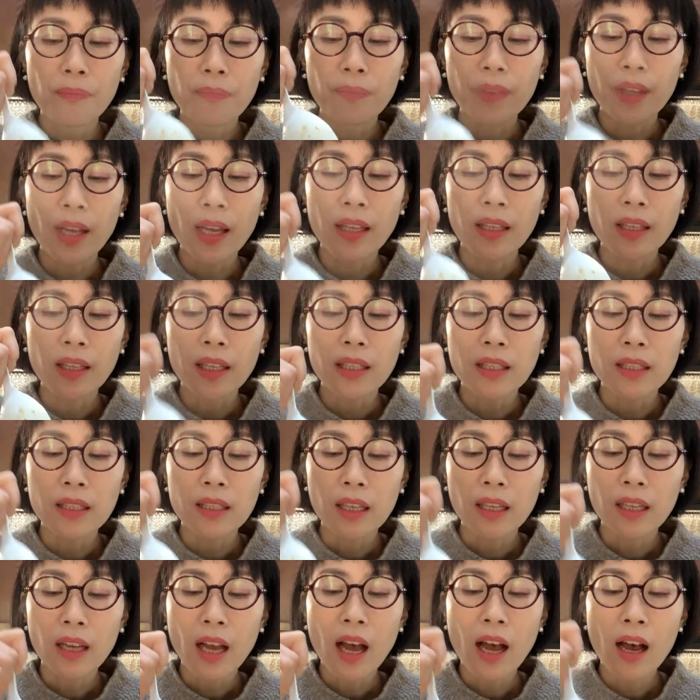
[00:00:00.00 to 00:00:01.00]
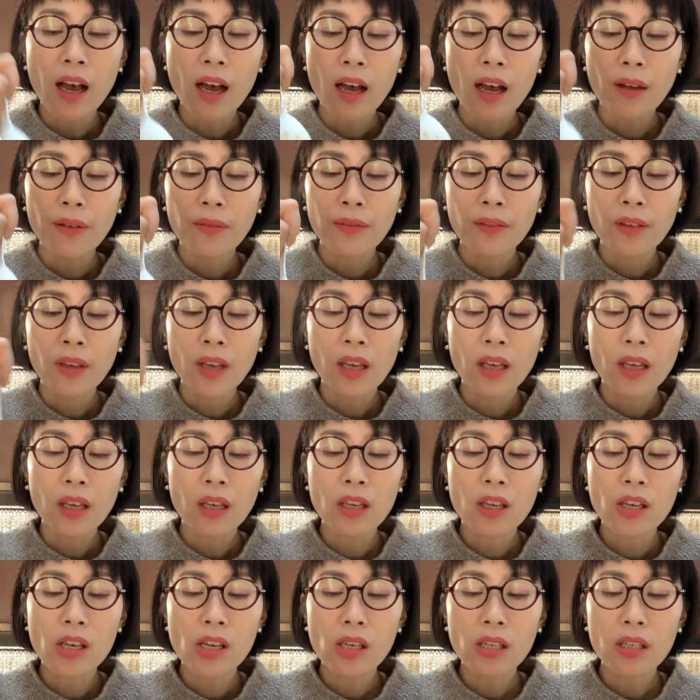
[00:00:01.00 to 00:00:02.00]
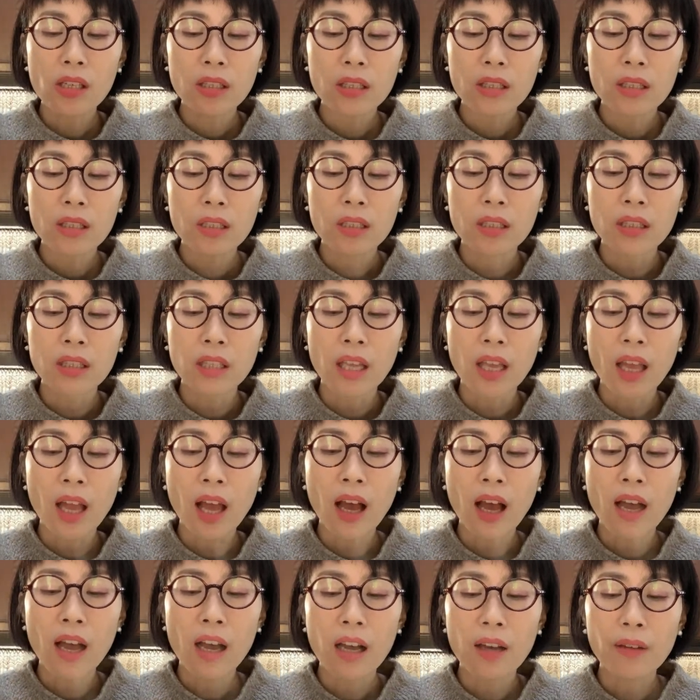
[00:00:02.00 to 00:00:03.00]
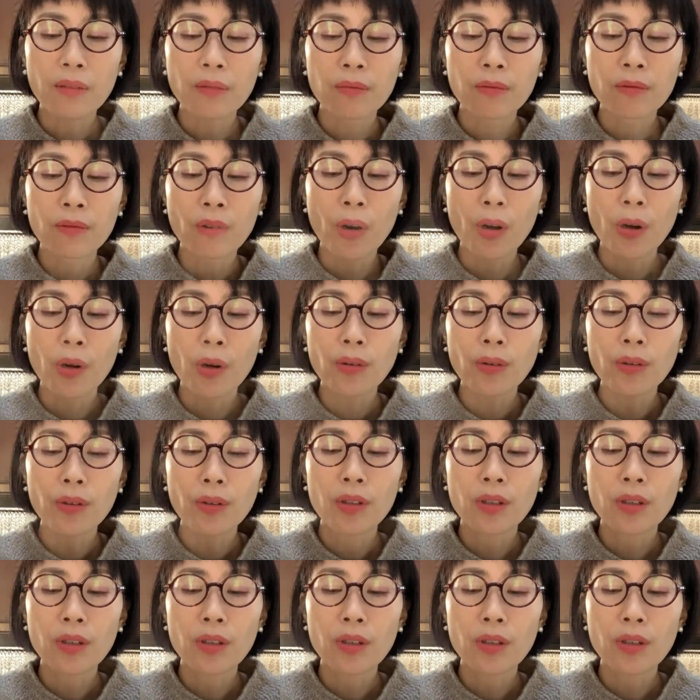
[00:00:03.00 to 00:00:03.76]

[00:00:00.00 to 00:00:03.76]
Then it's like a half cooked and then half raw.